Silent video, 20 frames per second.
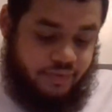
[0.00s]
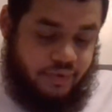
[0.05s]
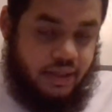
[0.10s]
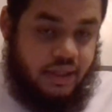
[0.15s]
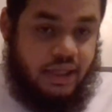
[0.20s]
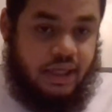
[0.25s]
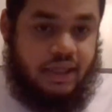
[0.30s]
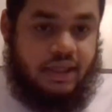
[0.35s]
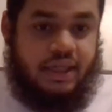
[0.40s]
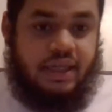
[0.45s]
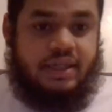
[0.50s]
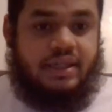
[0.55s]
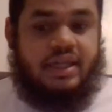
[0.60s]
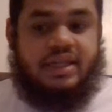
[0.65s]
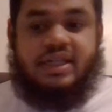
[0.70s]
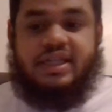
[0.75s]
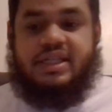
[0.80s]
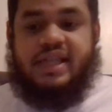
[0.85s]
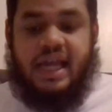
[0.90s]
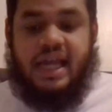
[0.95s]

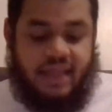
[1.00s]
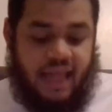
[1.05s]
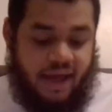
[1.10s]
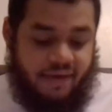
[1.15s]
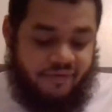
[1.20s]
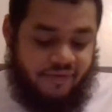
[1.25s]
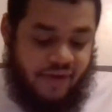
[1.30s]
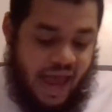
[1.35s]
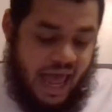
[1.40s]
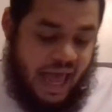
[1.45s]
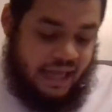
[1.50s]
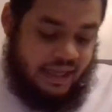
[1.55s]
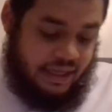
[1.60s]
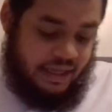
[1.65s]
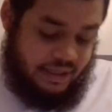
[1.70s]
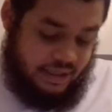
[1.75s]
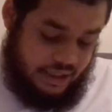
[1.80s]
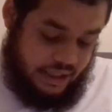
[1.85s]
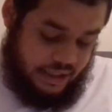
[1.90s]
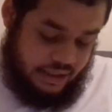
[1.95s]
this is like that
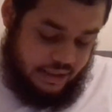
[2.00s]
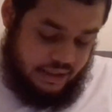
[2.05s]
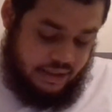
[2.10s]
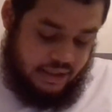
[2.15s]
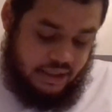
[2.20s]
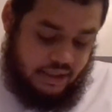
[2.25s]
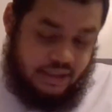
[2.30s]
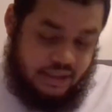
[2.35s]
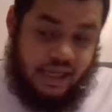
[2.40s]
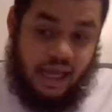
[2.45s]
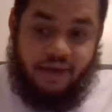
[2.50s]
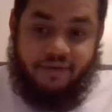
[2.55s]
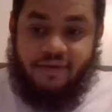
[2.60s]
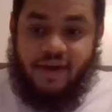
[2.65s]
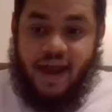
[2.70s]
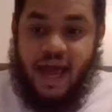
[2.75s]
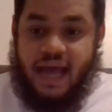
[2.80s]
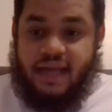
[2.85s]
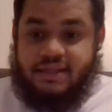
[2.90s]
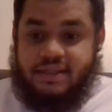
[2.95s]
this is like
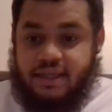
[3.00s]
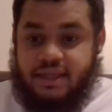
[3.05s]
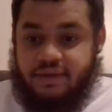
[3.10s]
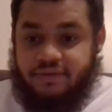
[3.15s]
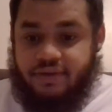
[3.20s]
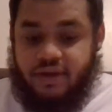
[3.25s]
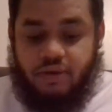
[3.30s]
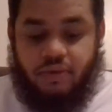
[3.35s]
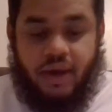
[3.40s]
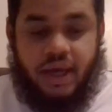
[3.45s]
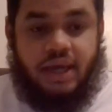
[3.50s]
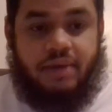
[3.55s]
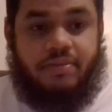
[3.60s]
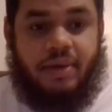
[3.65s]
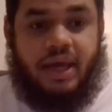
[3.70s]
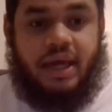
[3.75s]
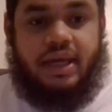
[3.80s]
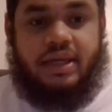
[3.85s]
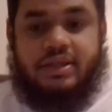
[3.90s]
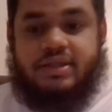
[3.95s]
Vlad TV when he
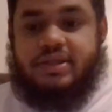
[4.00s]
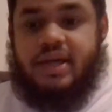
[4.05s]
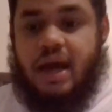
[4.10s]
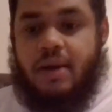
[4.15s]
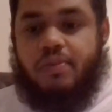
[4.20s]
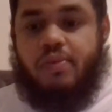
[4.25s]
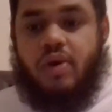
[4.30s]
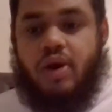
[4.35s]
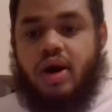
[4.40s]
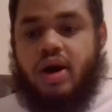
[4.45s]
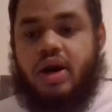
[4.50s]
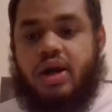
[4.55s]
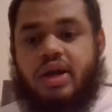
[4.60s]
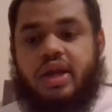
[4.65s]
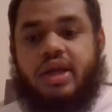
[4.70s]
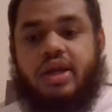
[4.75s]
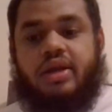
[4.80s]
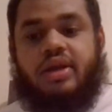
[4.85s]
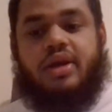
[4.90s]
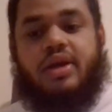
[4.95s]
made his top
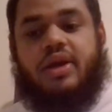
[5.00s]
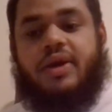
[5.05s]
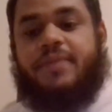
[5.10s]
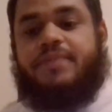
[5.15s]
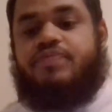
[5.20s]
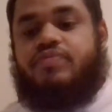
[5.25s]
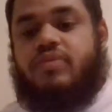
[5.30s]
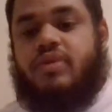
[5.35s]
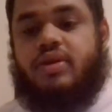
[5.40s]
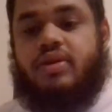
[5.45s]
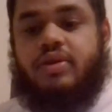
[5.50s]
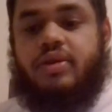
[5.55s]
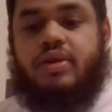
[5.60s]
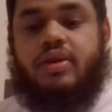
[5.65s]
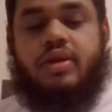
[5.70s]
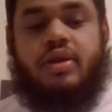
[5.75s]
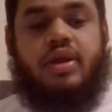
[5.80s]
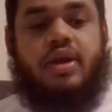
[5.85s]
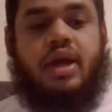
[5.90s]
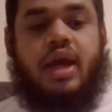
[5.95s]
100
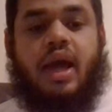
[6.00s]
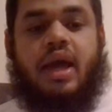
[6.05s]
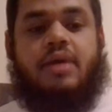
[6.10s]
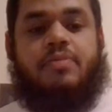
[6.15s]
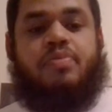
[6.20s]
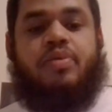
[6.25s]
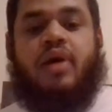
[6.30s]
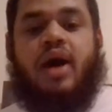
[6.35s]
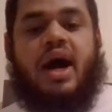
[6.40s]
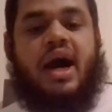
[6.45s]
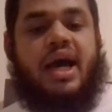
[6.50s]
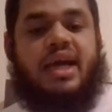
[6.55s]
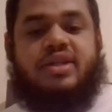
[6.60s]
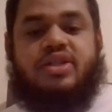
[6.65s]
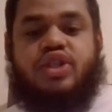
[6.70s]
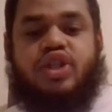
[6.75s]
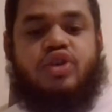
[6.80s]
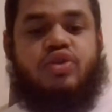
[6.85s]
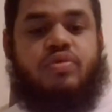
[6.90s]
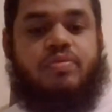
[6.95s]
and he put
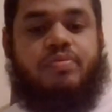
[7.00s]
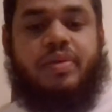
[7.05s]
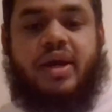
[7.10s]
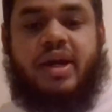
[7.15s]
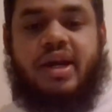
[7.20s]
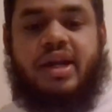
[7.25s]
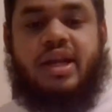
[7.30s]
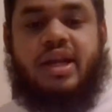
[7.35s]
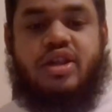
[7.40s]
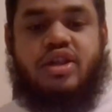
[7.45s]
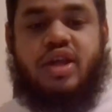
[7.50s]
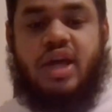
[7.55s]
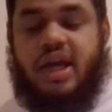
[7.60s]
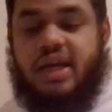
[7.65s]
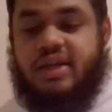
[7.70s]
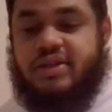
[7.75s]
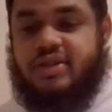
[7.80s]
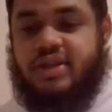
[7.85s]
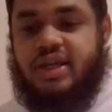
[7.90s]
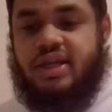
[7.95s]
Ice Cube better than
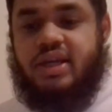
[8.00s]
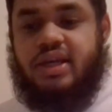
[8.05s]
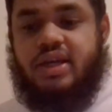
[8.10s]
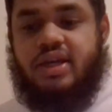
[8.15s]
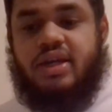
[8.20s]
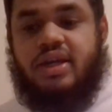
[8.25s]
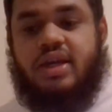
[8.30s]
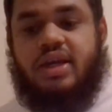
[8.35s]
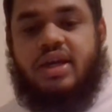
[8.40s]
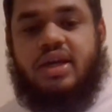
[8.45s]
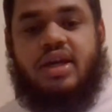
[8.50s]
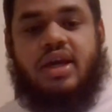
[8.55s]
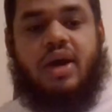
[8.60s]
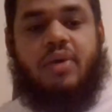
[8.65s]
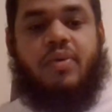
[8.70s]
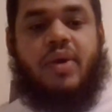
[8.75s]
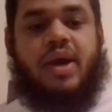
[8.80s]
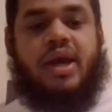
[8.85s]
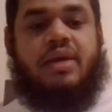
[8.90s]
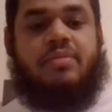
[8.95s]
Jay-Z.
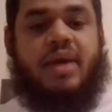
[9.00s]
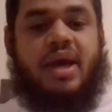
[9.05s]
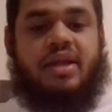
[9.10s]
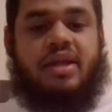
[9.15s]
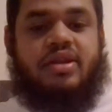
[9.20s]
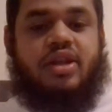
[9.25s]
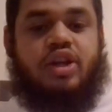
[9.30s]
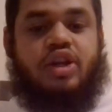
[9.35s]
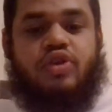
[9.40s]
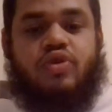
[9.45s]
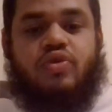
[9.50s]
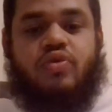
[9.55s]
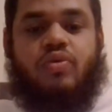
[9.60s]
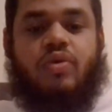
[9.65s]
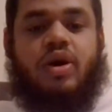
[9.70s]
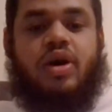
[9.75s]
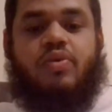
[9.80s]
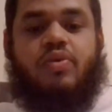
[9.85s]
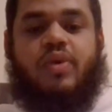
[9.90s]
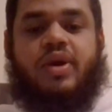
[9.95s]
And when he made the new
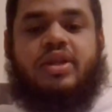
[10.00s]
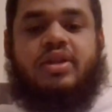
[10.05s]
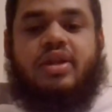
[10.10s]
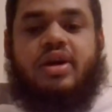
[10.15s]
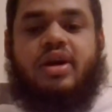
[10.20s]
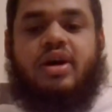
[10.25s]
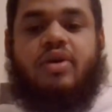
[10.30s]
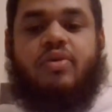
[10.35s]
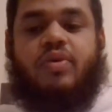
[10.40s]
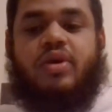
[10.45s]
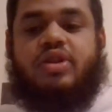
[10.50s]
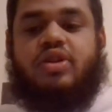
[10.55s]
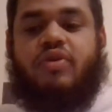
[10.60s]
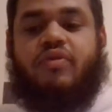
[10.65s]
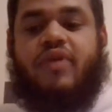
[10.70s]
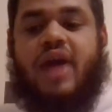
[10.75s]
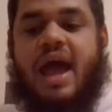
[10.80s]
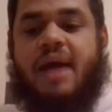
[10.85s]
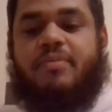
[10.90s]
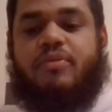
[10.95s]
one with the
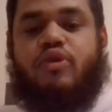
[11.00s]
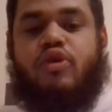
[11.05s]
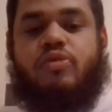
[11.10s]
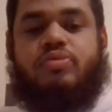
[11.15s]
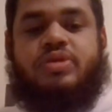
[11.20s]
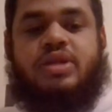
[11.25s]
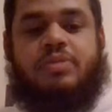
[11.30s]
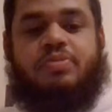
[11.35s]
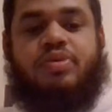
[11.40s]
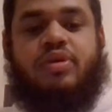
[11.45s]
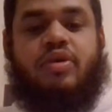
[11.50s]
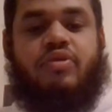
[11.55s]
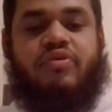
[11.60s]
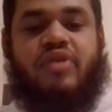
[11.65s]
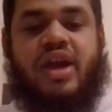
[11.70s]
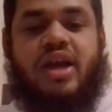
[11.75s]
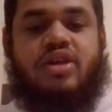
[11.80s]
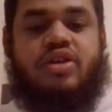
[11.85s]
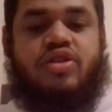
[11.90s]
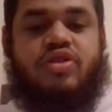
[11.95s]
rap groups, he put
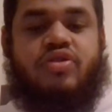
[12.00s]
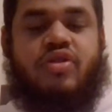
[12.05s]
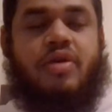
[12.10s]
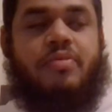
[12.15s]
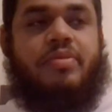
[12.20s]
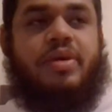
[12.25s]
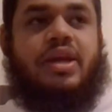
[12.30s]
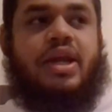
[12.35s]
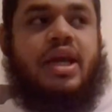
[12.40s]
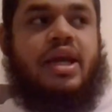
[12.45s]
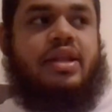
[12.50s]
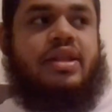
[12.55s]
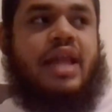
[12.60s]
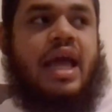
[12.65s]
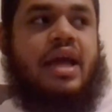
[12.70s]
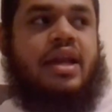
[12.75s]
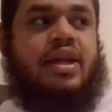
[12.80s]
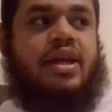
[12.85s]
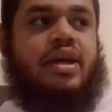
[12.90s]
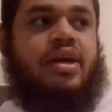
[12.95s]
Ray Sherman and
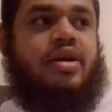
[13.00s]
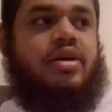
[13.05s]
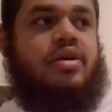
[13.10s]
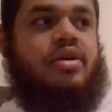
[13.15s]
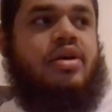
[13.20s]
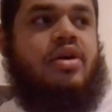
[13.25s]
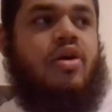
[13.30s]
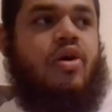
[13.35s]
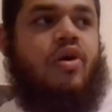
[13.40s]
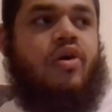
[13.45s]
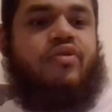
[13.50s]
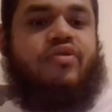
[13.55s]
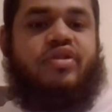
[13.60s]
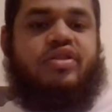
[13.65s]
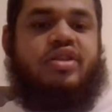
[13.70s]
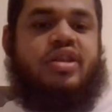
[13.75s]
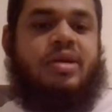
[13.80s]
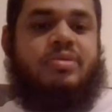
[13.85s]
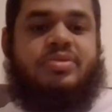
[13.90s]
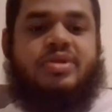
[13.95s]
that nigga
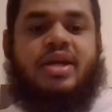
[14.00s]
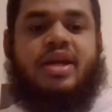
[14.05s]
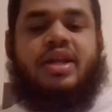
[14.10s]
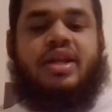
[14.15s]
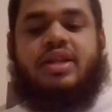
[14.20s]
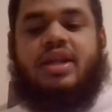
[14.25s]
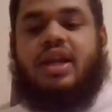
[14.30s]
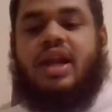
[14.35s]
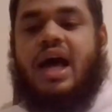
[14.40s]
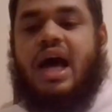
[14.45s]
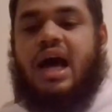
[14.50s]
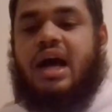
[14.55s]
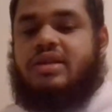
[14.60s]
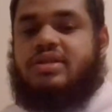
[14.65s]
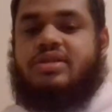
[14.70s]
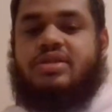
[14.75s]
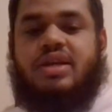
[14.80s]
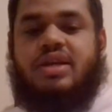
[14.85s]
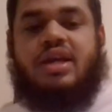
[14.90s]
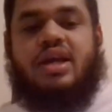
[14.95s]
over Dipset and the
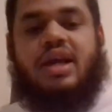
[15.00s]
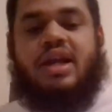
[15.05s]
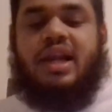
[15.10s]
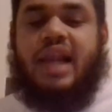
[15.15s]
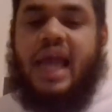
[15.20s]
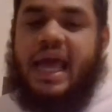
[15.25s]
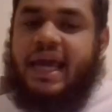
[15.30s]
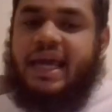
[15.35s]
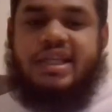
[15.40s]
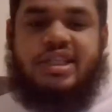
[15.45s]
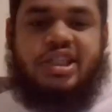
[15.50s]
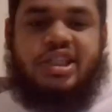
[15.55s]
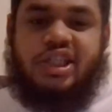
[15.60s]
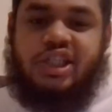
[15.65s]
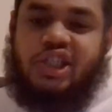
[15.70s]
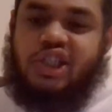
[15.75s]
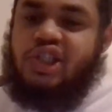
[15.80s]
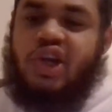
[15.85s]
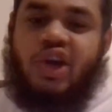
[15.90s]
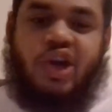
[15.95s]
Locks. Like it's
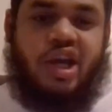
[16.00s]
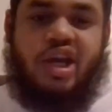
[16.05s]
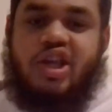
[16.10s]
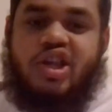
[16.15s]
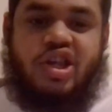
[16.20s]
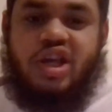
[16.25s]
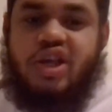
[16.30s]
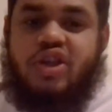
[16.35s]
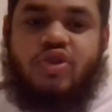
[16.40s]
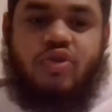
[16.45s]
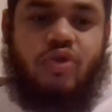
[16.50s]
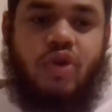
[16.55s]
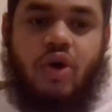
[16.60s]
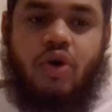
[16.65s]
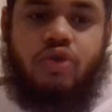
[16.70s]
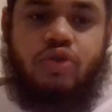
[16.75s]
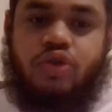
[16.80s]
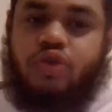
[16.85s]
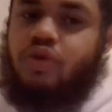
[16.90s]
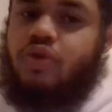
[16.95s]
just certain shit you
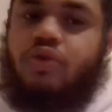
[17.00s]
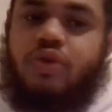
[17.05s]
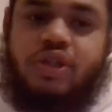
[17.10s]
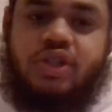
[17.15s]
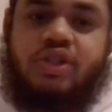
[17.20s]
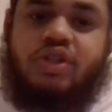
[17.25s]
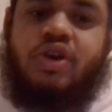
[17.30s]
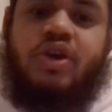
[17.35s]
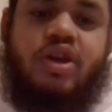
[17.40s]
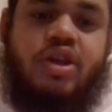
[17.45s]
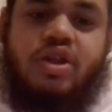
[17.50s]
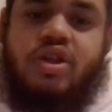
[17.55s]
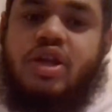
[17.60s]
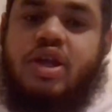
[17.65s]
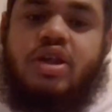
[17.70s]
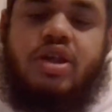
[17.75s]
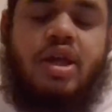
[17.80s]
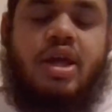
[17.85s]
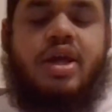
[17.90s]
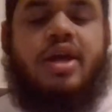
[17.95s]
don't do with certain
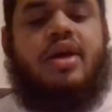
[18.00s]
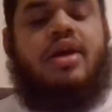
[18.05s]
shit.